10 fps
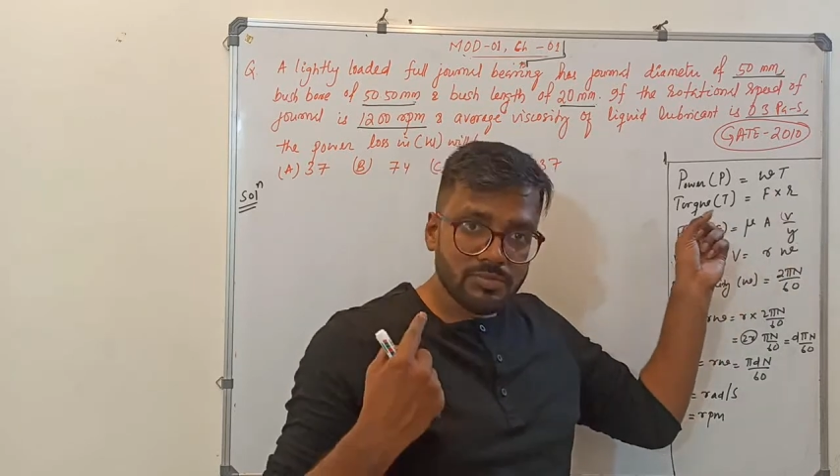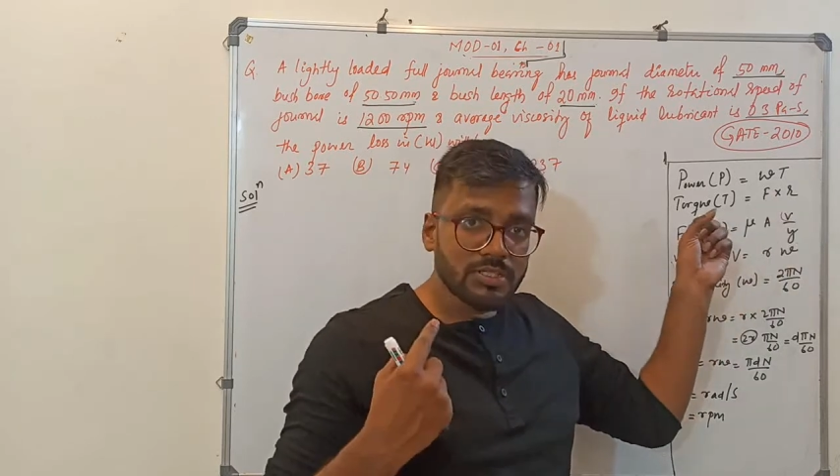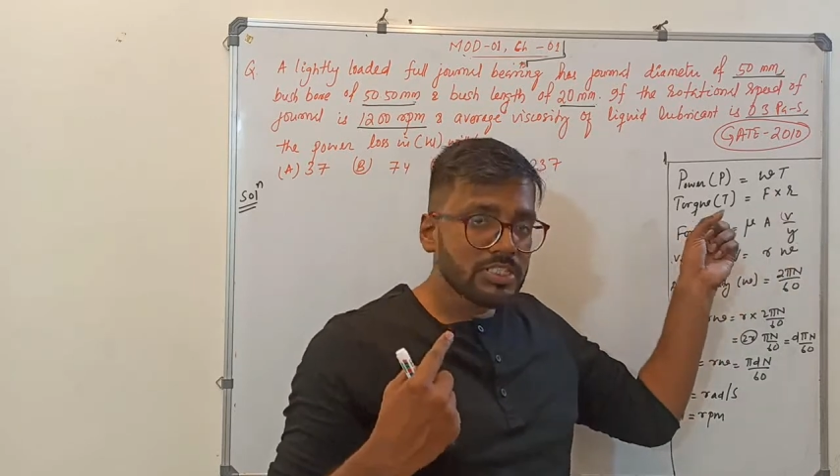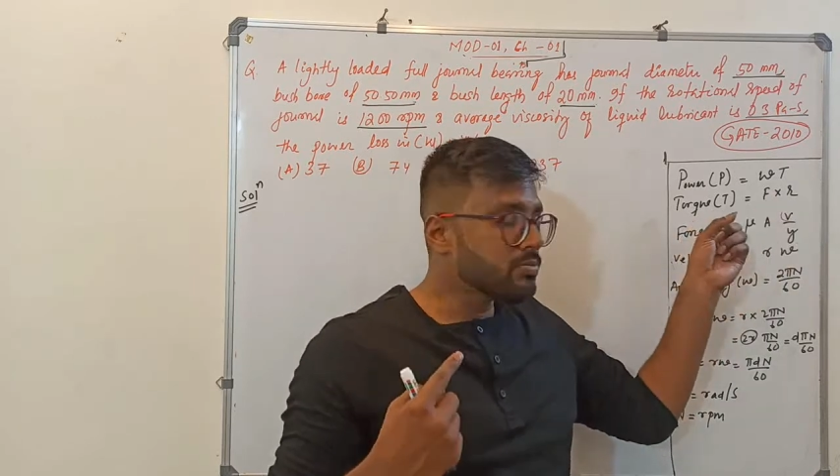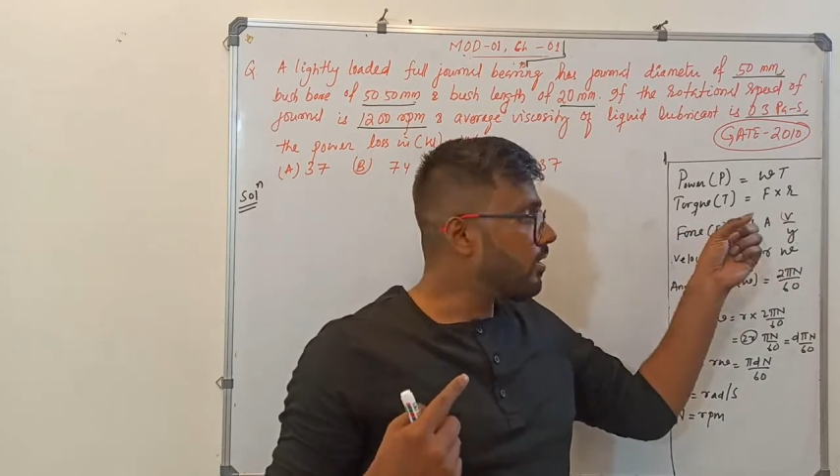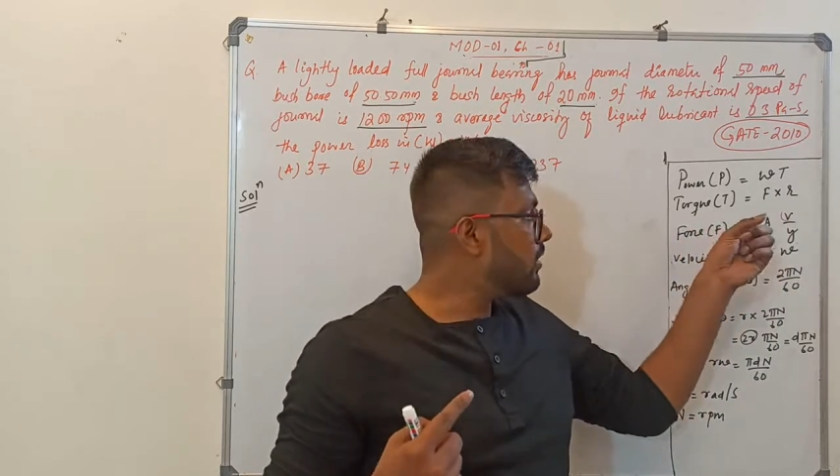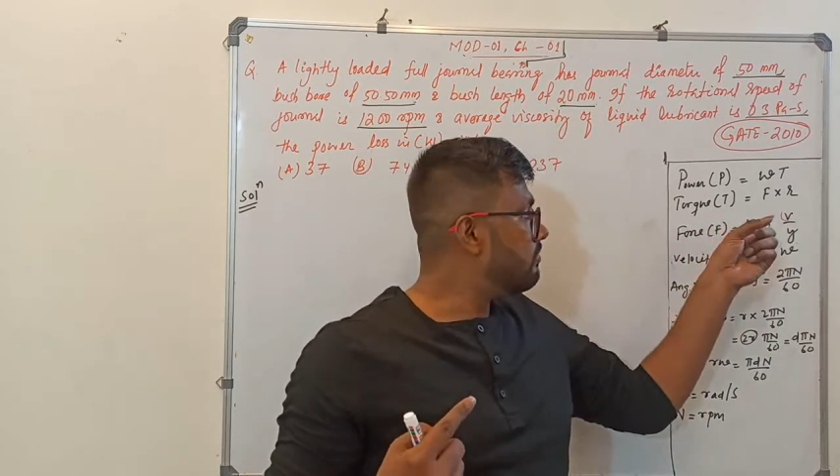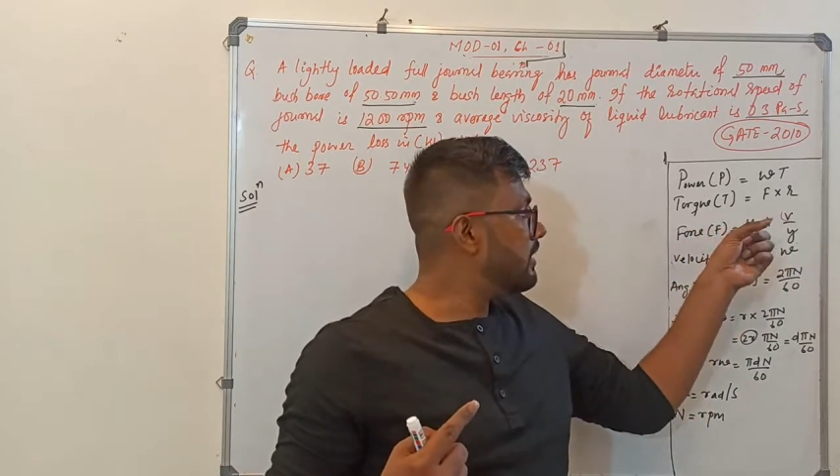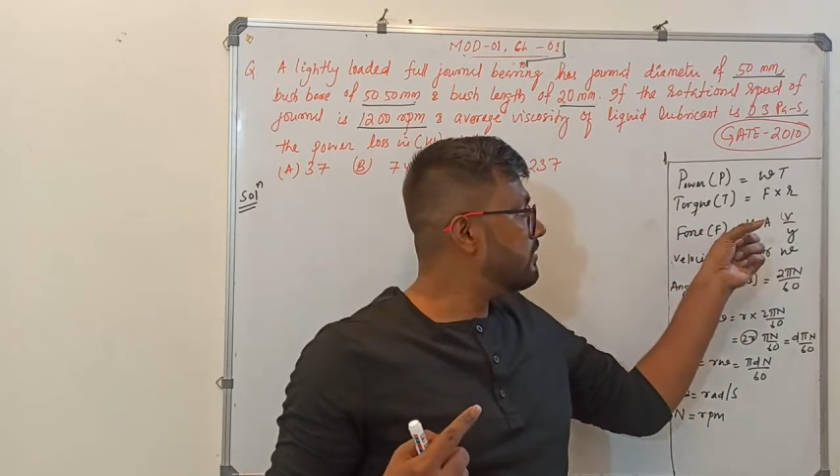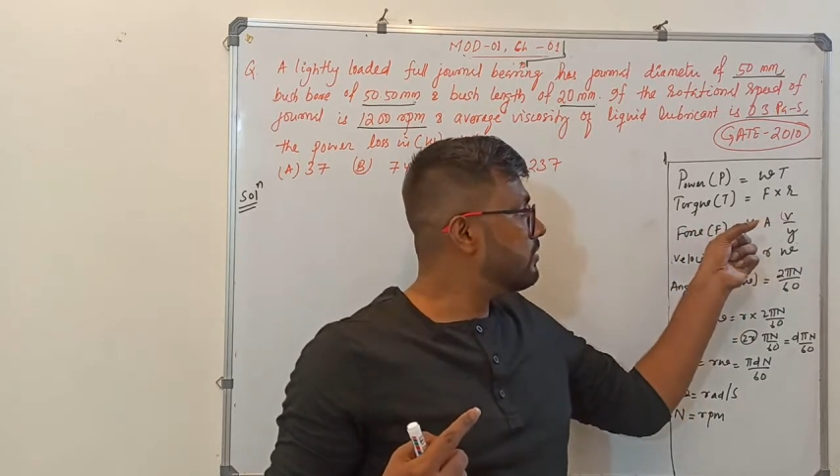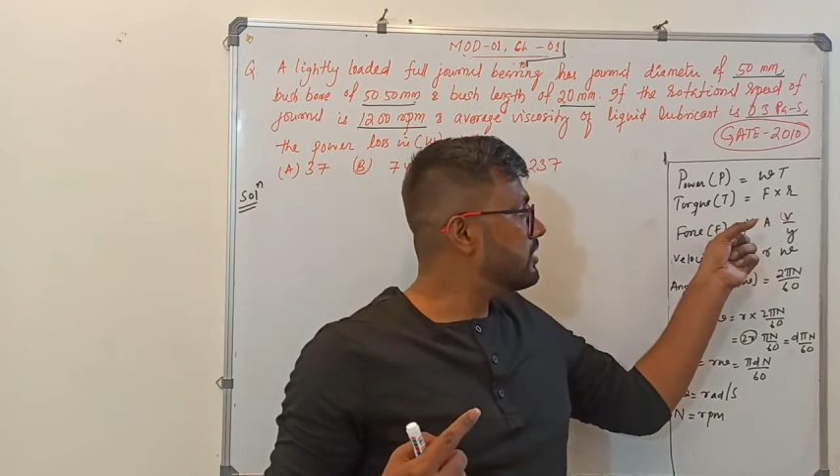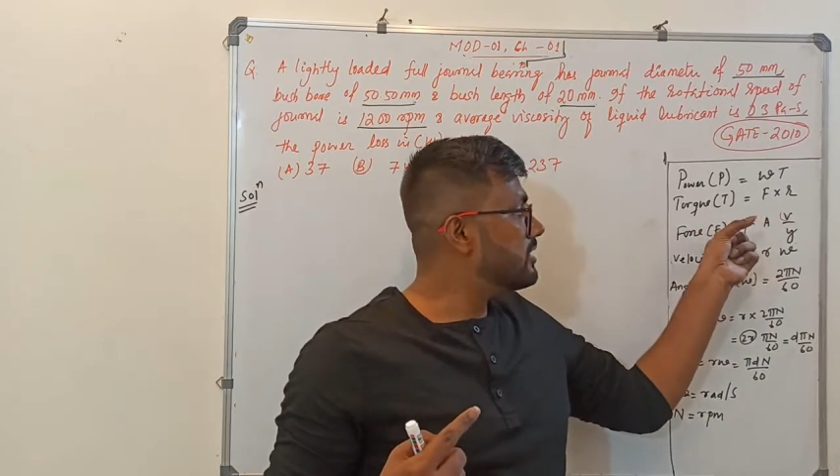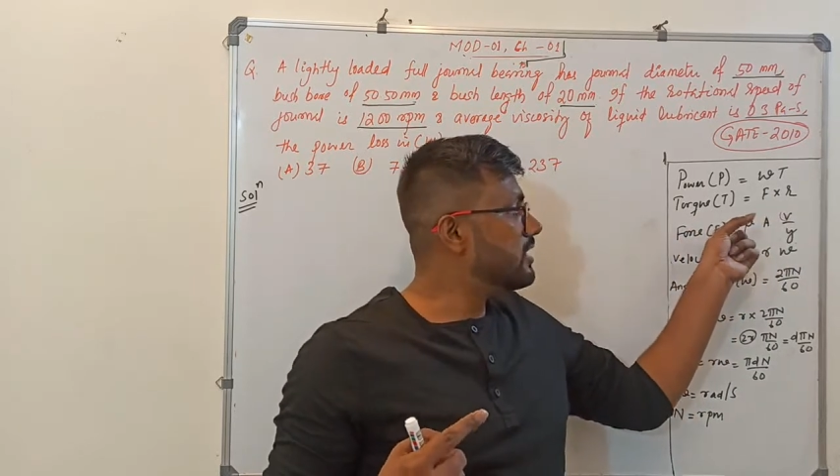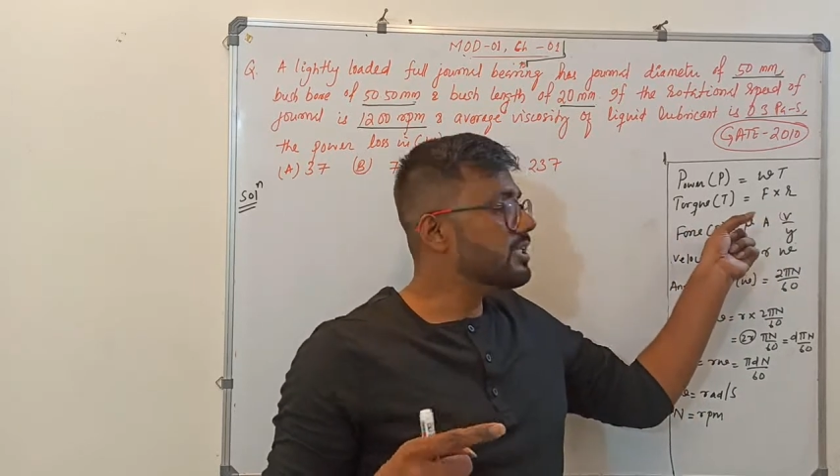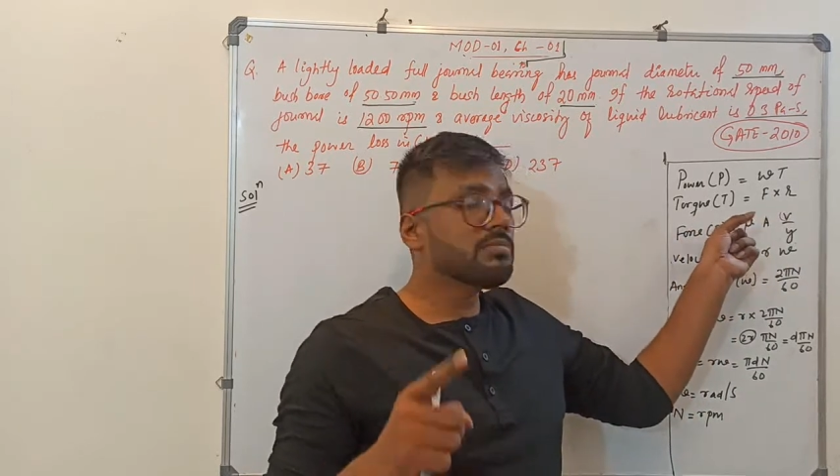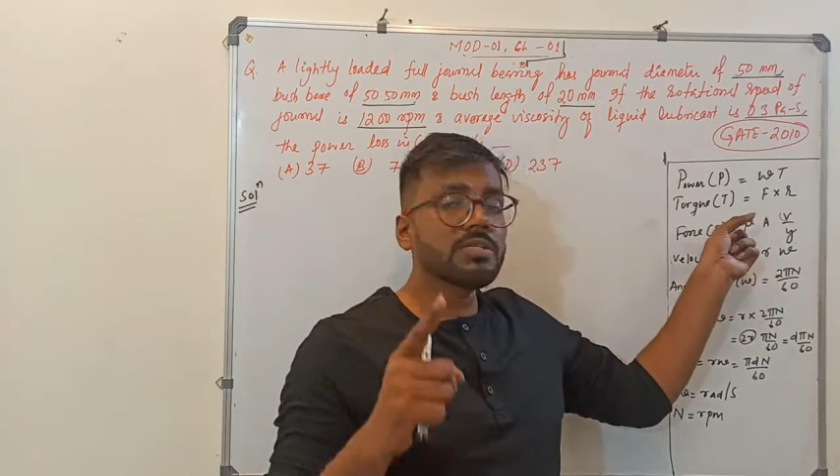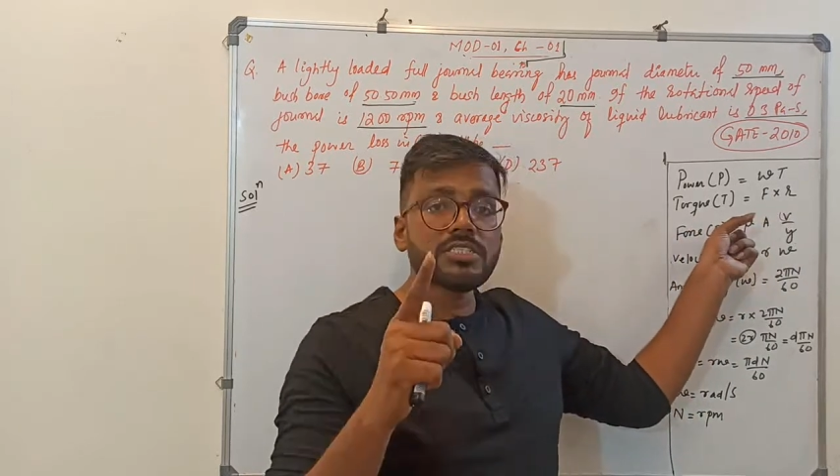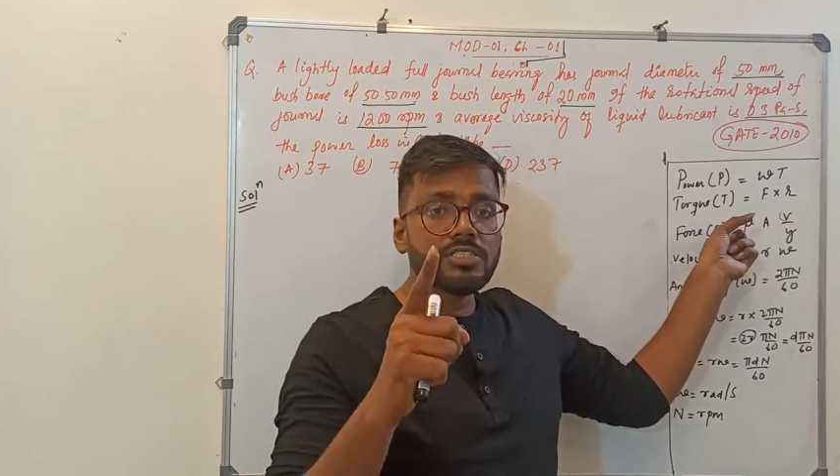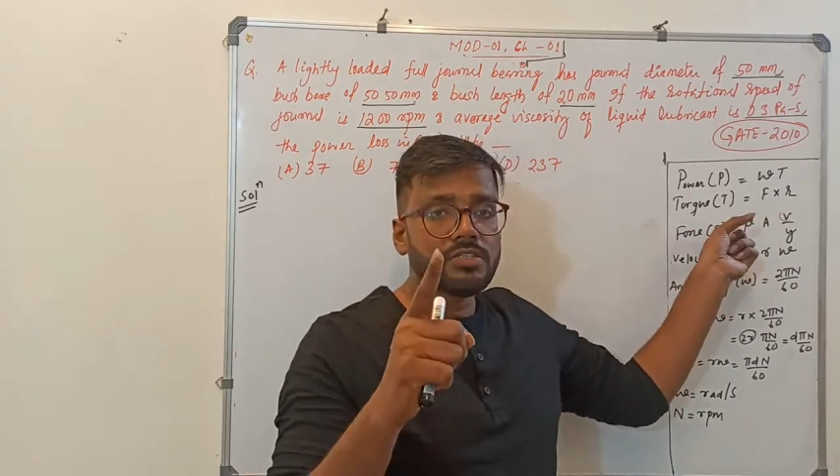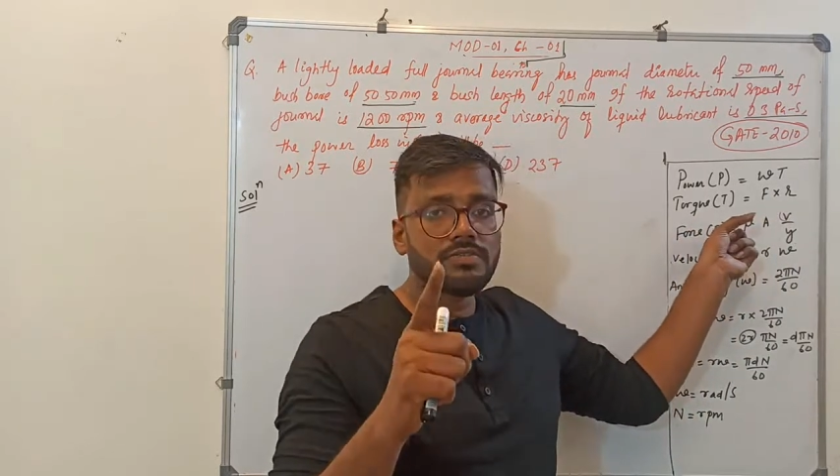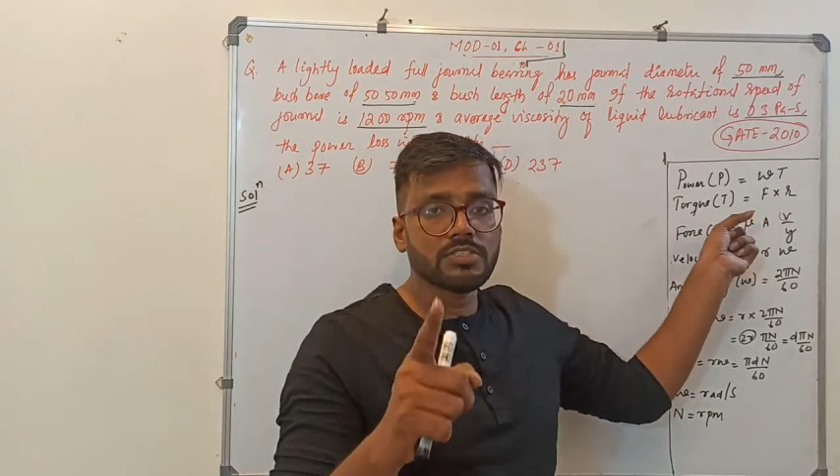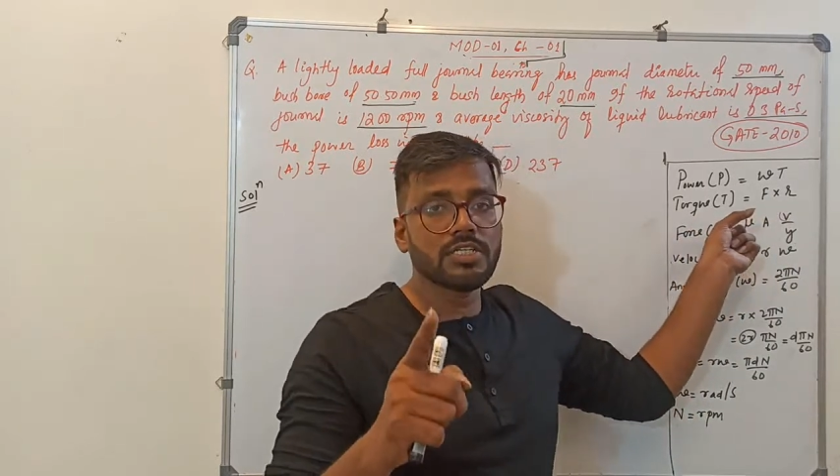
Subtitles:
for this problem, my force is nothing but the shear force.